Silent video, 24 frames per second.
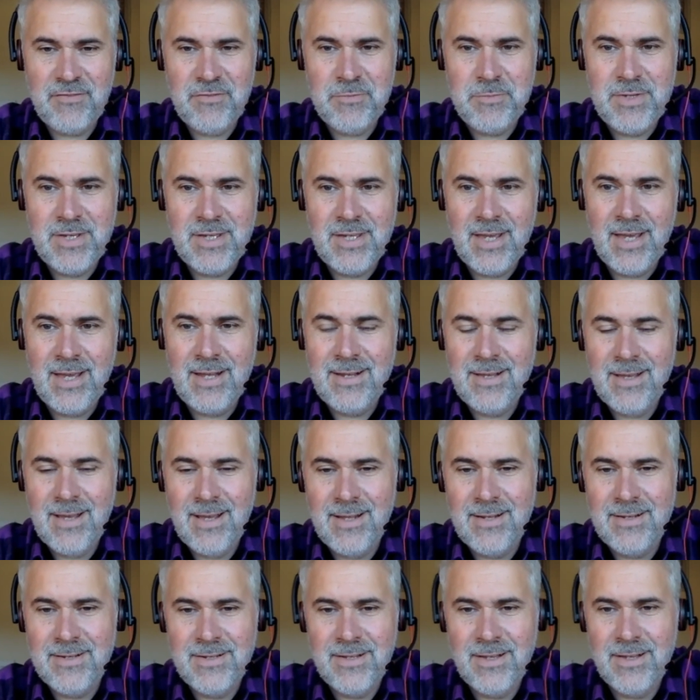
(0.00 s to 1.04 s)
having me again,
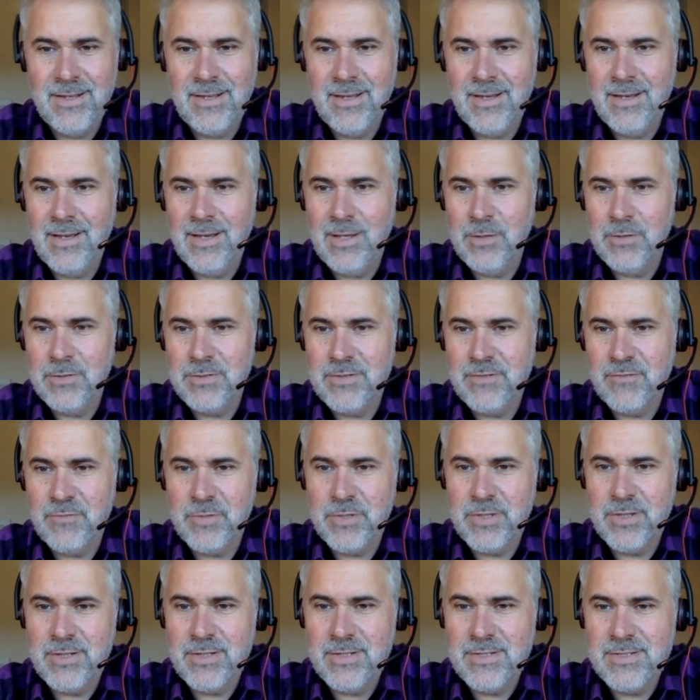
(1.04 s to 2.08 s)
and hello to
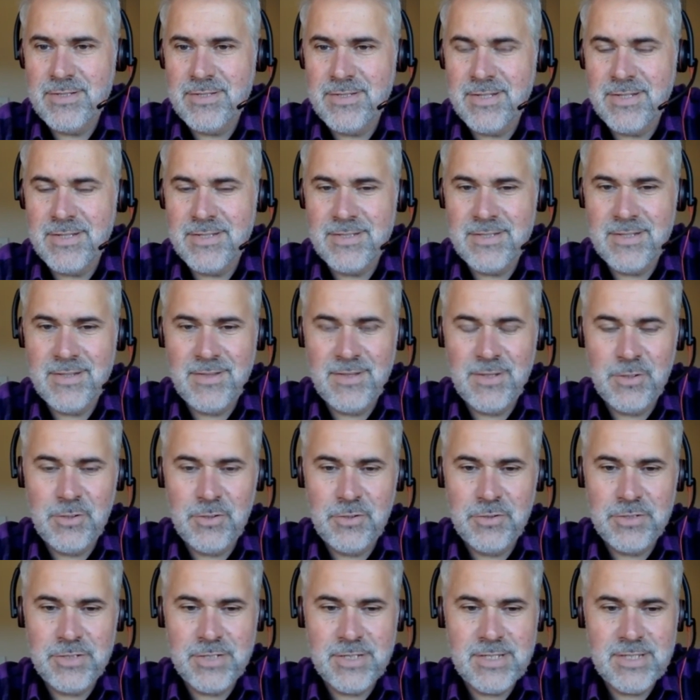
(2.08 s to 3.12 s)
everybody that's in the
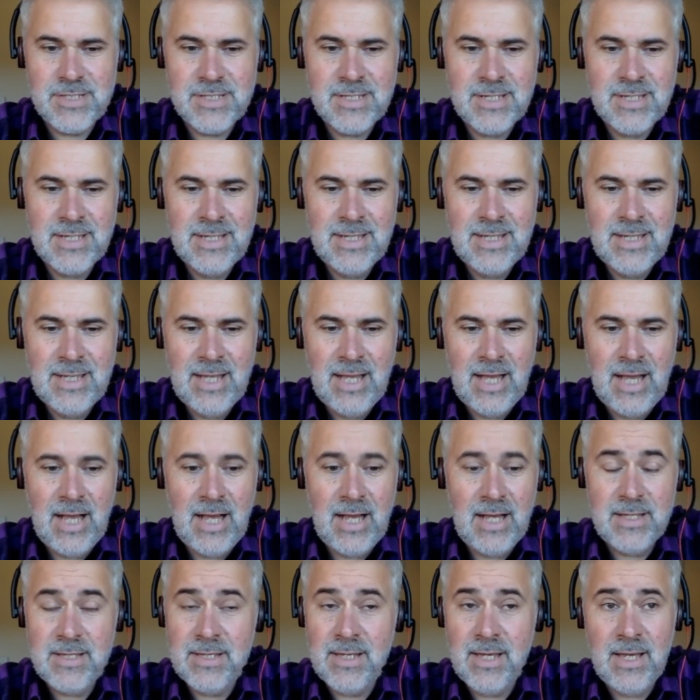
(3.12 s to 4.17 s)
audience.
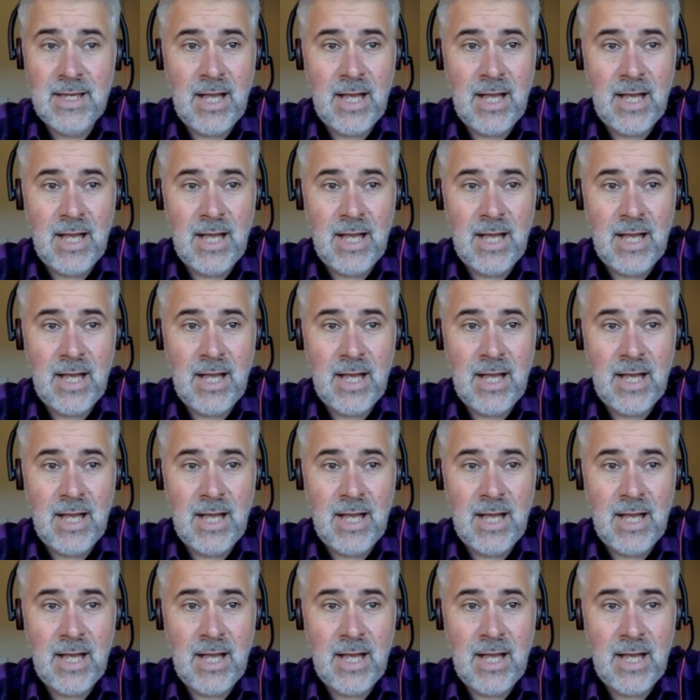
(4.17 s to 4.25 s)
I